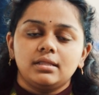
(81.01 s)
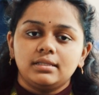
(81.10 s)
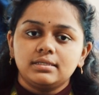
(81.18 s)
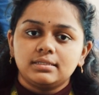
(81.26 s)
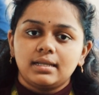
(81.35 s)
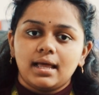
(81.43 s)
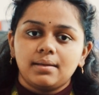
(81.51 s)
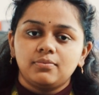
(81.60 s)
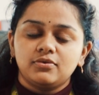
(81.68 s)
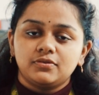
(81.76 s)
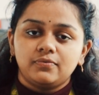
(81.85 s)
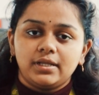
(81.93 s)
This
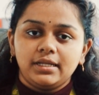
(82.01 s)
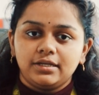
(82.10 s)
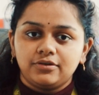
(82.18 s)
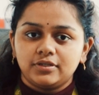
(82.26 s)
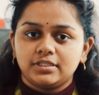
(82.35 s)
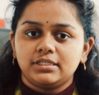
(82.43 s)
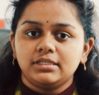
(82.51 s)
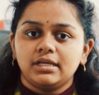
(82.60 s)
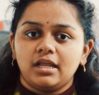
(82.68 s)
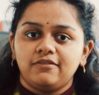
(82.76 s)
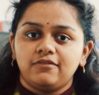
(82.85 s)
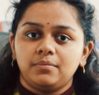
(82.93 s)
lab was very interesting
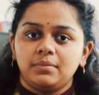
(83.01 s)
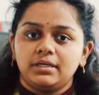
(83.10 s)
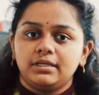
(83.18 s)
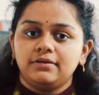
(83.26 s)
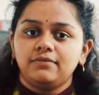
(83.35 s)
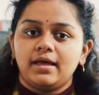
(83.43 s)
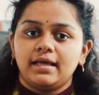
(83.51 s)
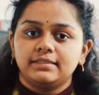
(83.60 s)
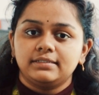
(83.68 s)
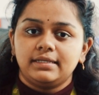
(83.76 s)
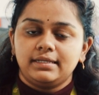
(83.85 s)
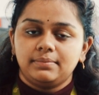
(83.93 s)
and informative.
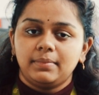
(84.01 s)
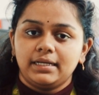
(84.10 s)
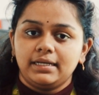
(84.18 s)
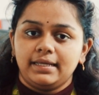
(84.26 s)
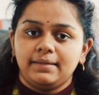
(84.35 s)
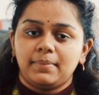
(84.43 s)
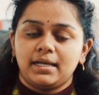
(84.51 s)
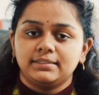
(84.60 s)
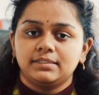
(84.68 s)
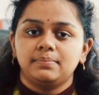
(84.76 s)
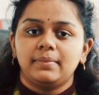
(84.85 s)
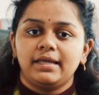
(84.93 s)
As day by day
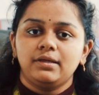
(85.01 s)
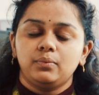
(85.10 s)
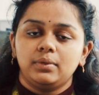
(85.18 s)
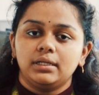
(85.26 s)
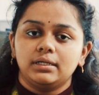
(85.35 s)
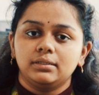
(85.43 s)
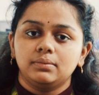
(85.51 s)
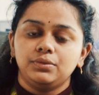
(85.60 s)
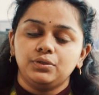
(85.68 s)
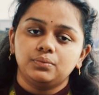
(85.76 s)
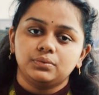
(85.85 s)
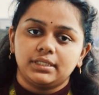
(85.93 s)
passes by, we learn
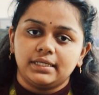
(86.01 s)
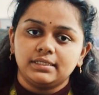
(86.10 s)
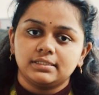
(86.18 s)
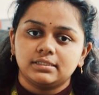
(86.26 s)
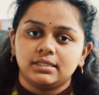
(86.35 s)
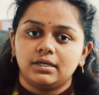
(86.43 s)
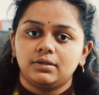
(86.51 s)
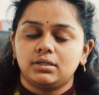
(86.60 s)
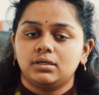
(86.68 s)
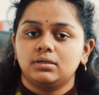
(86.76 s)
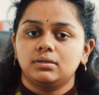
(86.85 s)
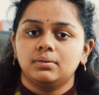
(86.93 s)
new things that
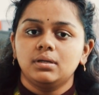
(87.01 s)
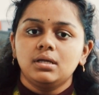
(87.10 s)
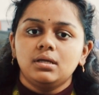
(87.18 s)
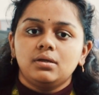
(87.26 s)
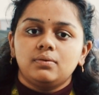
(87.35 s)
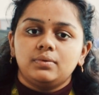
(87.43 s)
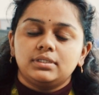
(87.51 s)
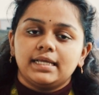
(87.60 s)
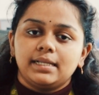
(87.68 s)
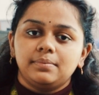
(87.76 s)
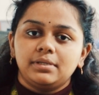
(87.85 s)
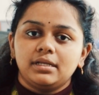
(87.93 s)
which
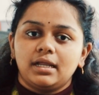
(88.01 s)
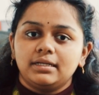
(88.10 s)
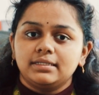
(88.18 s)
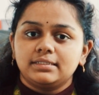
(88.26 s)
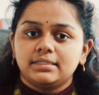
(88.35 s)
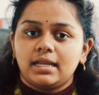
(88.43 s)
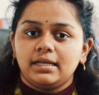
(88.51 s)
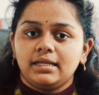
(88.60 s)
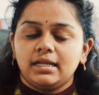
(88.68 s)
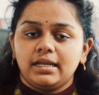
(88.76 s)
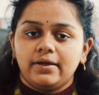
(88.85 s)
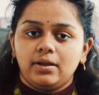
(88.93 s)
help in
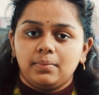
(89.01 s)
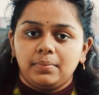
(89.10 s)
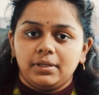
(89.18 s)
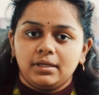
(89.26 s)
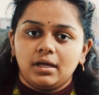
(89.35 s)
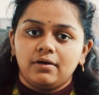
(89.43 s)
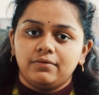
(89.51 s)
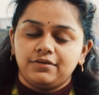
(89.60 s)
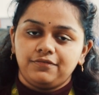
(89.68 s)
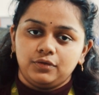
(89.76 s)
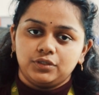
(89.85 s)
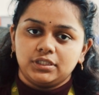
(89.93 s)
understanding and developing
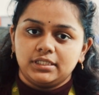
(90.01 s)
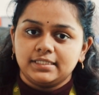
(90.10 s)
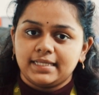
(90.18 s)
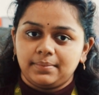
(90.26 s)
our future in